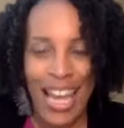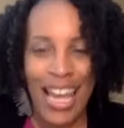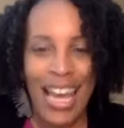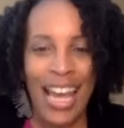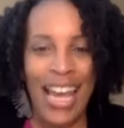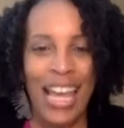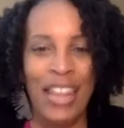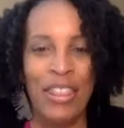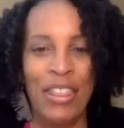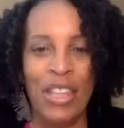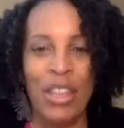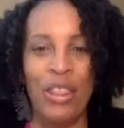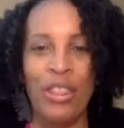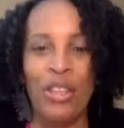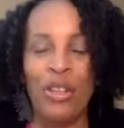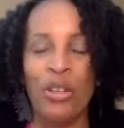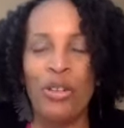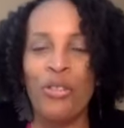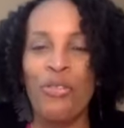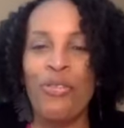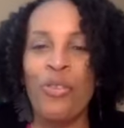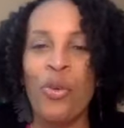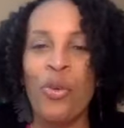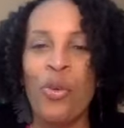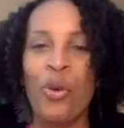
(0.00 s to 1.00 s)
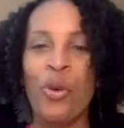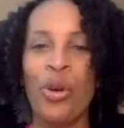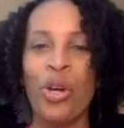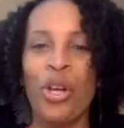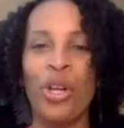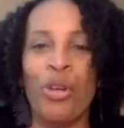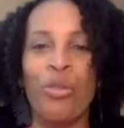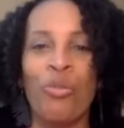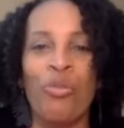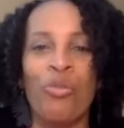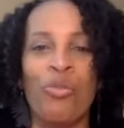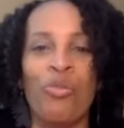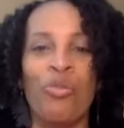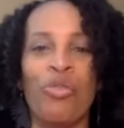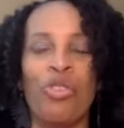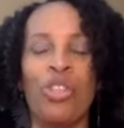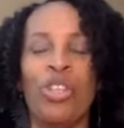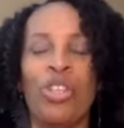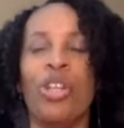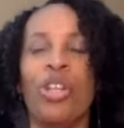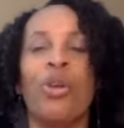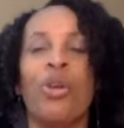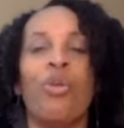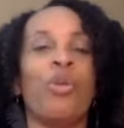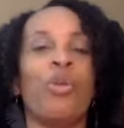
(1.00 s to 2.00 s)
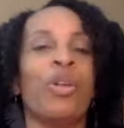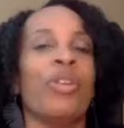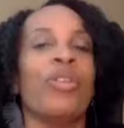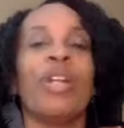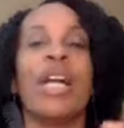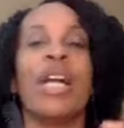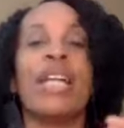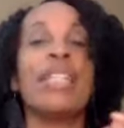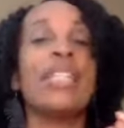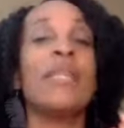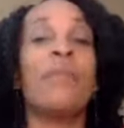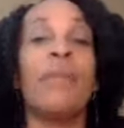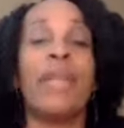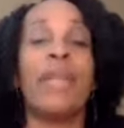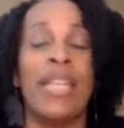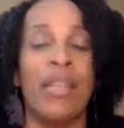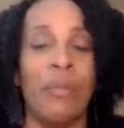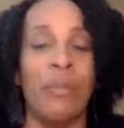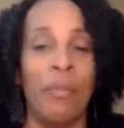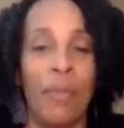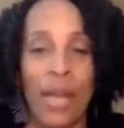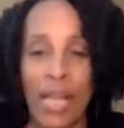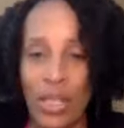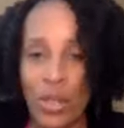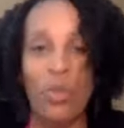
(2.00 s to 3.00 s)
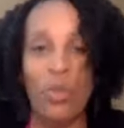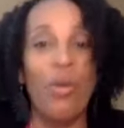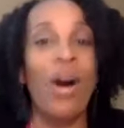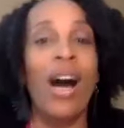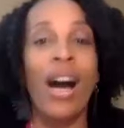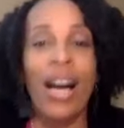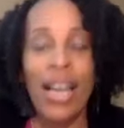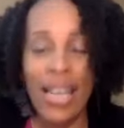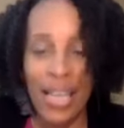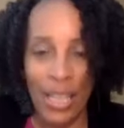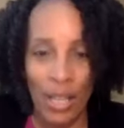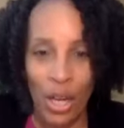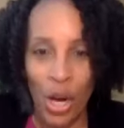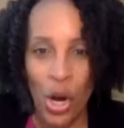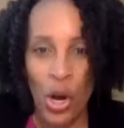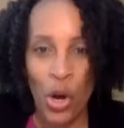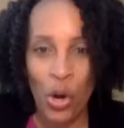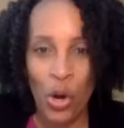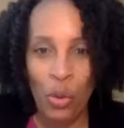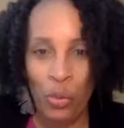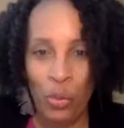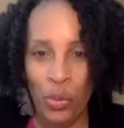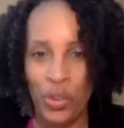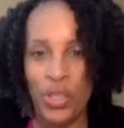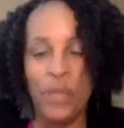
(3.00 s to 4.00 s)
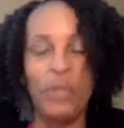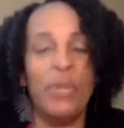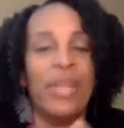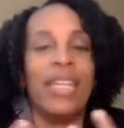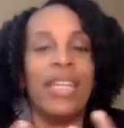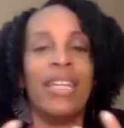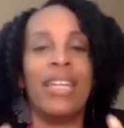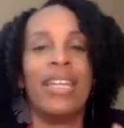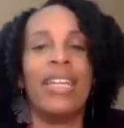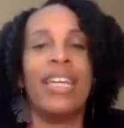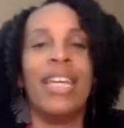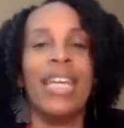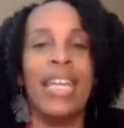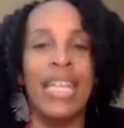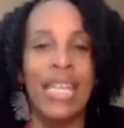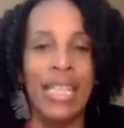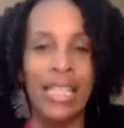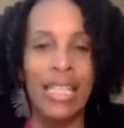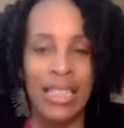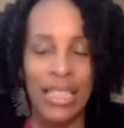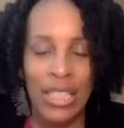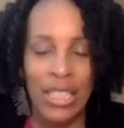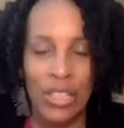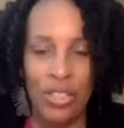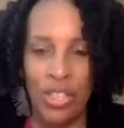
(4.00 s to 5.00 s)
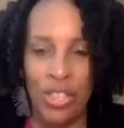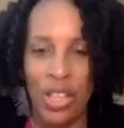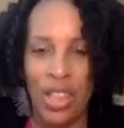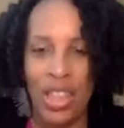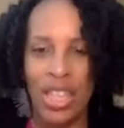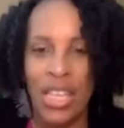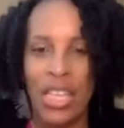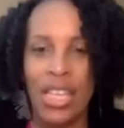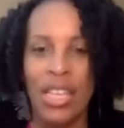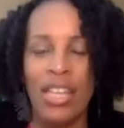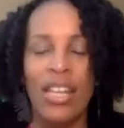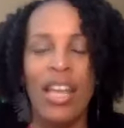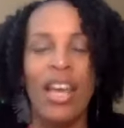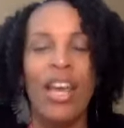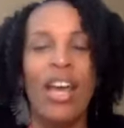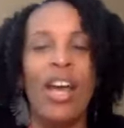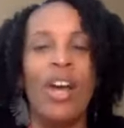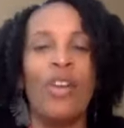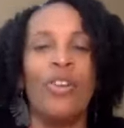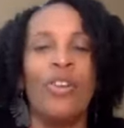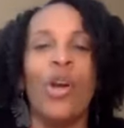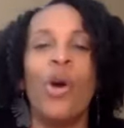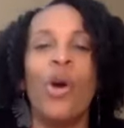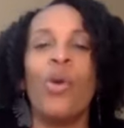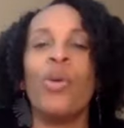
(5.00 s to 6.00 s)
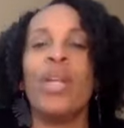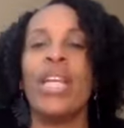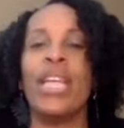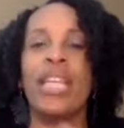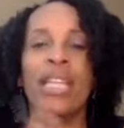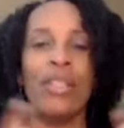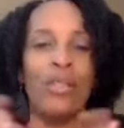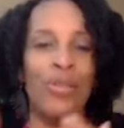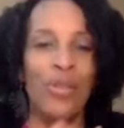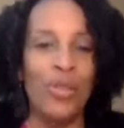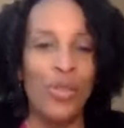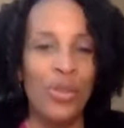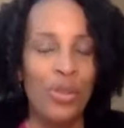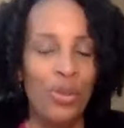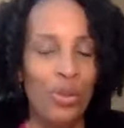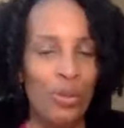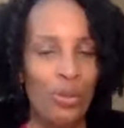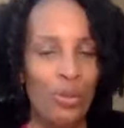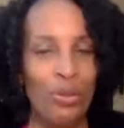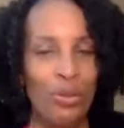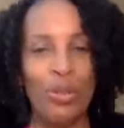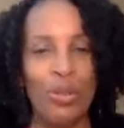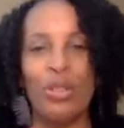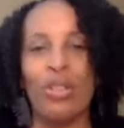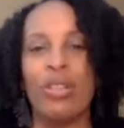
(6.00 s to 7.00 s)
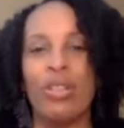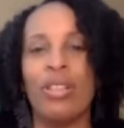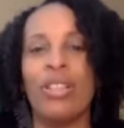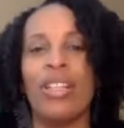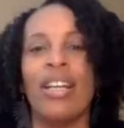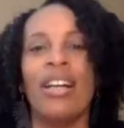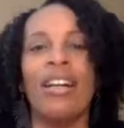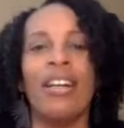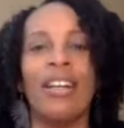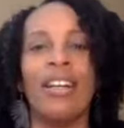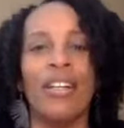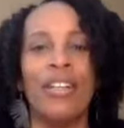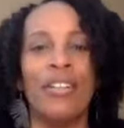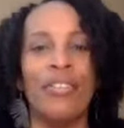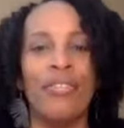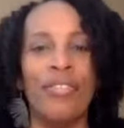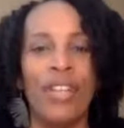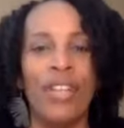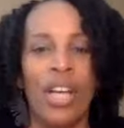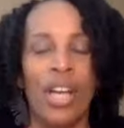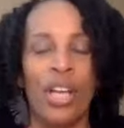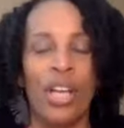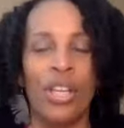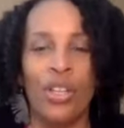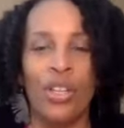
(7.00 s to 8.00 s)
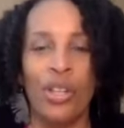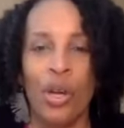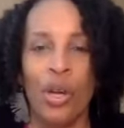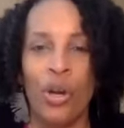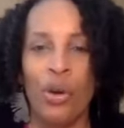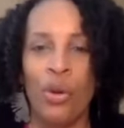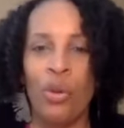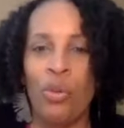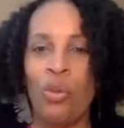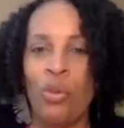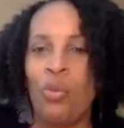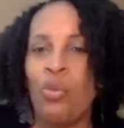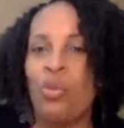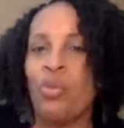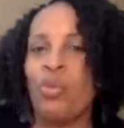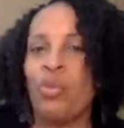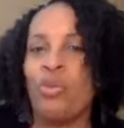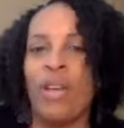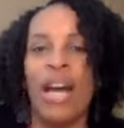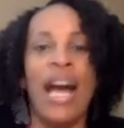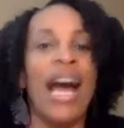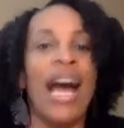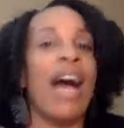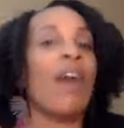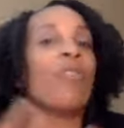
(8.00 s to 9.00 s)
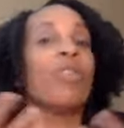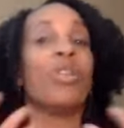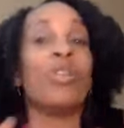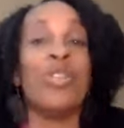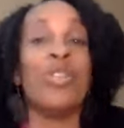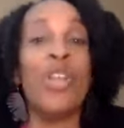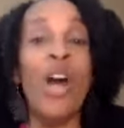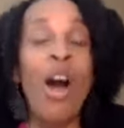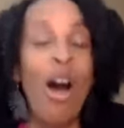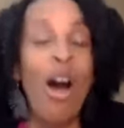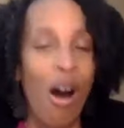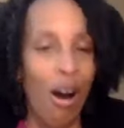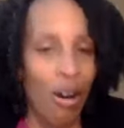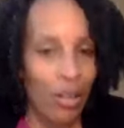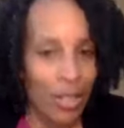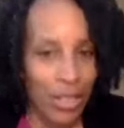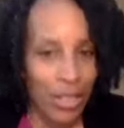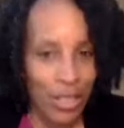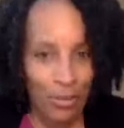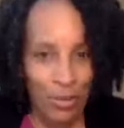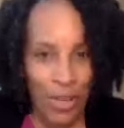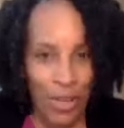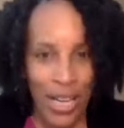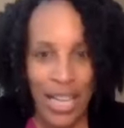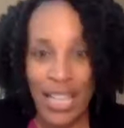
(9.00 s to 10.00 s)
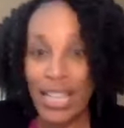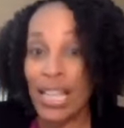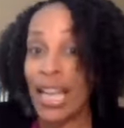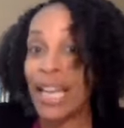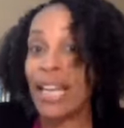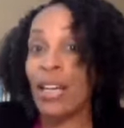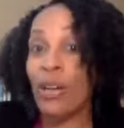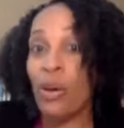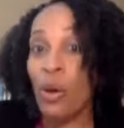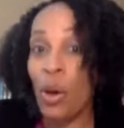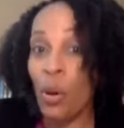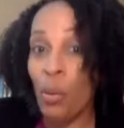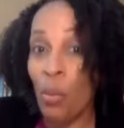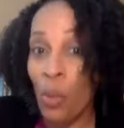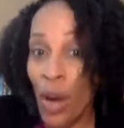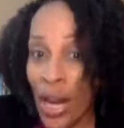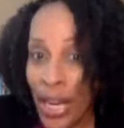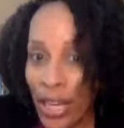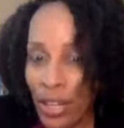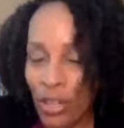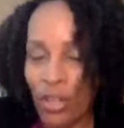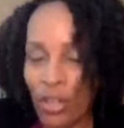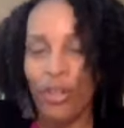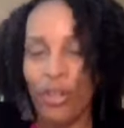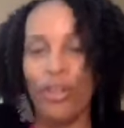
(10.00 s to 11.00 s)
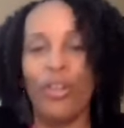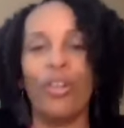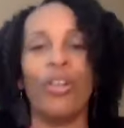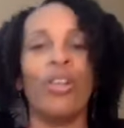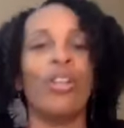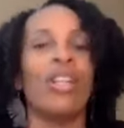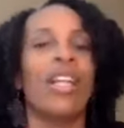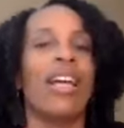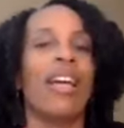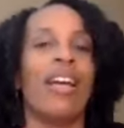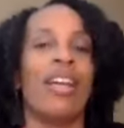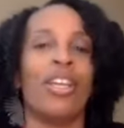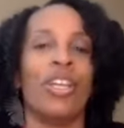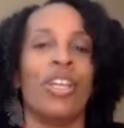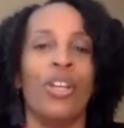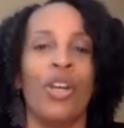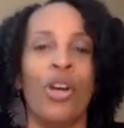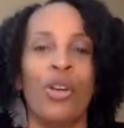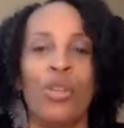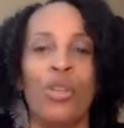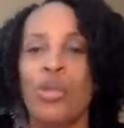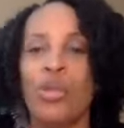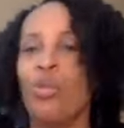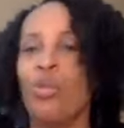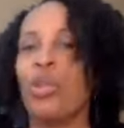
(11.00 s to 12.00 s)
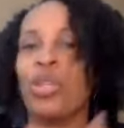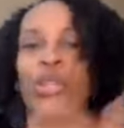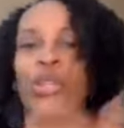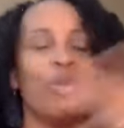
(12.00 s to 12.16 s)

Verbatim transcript: And then therefore, you know, we're not speaking patois at home, we're speaking English. And then noting in school of, you know, how you talked, right? Like a, a white girl, you know, so were